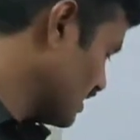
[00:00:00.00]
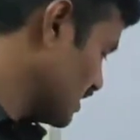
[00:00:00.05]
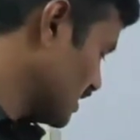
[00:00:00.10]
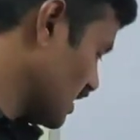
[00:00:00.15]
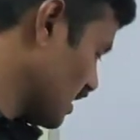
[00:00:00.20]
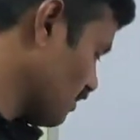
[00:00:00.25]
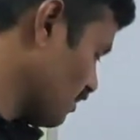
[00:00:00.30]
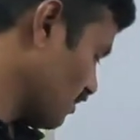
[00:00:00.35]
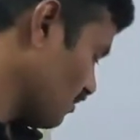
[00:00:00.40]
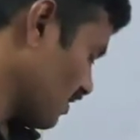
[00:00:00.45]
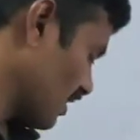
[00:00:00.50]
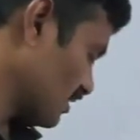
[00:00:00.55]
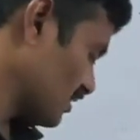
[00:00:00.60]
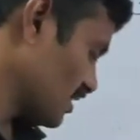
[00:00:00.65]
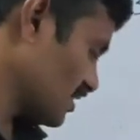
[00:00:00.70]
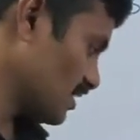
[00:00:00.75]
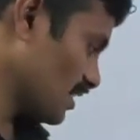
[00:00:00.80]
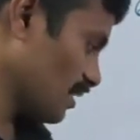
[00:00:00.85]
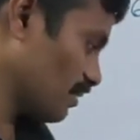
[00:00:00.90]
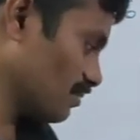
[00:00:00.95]
highest common
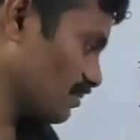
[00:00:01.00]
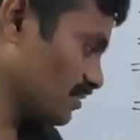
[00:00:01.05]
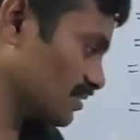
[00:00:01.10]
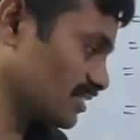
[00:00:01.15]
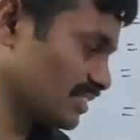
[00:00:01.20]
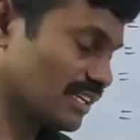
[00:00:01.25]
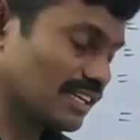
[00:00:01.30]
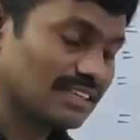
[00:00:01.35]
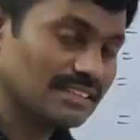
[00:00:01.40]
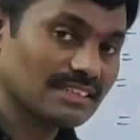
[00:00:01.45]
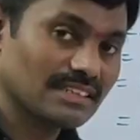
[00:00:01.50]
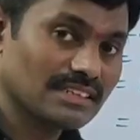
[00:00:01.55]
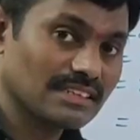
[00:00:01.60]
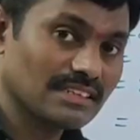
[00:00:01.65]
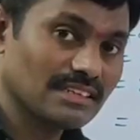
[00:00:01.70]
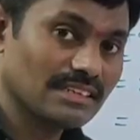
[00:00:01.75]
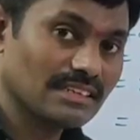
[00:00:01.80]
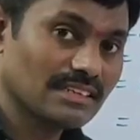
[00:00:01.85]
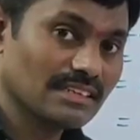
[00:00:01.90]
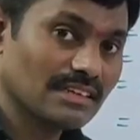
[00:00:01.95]
factors, I am saying
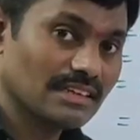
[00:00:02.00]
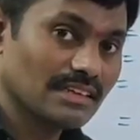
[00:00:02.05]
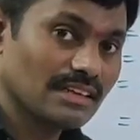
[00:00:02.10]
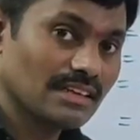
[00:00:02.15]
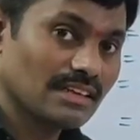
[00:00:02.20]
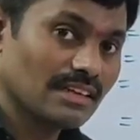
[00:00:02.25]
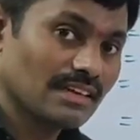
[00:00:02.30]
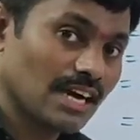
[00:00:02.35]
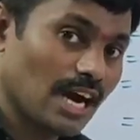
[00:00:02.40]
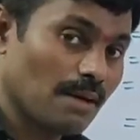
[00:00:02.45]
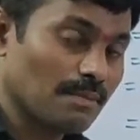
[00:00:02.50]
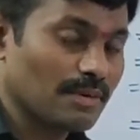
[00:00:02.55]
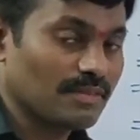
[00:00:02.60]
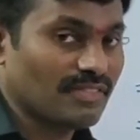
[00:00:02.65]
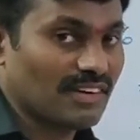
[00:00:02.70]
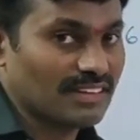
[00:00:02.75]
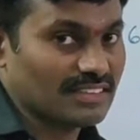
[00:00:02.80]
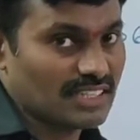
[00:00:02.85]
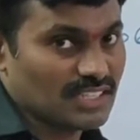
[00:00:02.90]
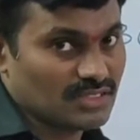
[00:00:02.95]
that
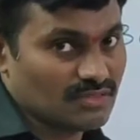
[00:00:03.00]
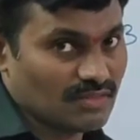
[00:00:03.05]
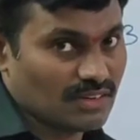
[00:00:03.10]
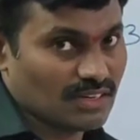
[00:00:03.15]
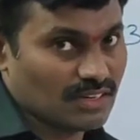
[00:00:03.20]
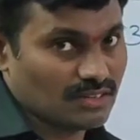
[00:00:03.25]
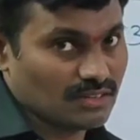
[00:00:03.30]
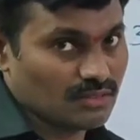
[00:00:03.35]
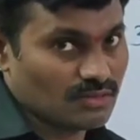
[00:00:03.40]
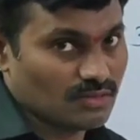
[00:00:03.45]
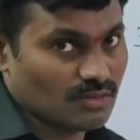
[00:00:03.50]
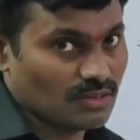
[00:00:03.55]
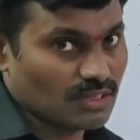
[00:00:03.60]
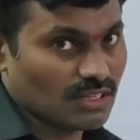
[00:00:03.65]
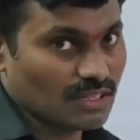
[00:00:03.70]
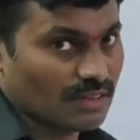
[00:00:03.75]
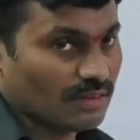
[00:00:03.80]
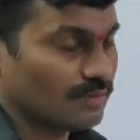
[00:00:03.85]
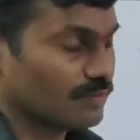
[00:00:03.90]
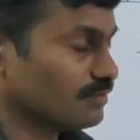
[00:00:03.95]
common factors what?
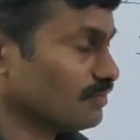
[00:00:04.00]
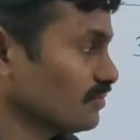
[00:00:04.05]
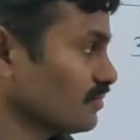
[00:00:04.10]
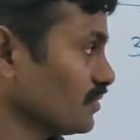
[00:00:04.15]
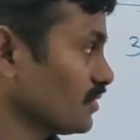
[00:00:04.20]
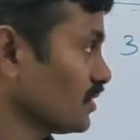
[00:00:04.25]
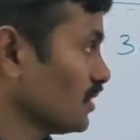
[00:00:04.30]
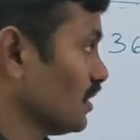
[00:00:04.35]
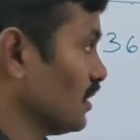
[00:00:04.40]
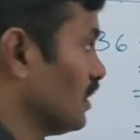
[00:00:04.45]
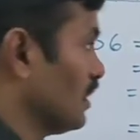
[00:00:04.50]
Okay.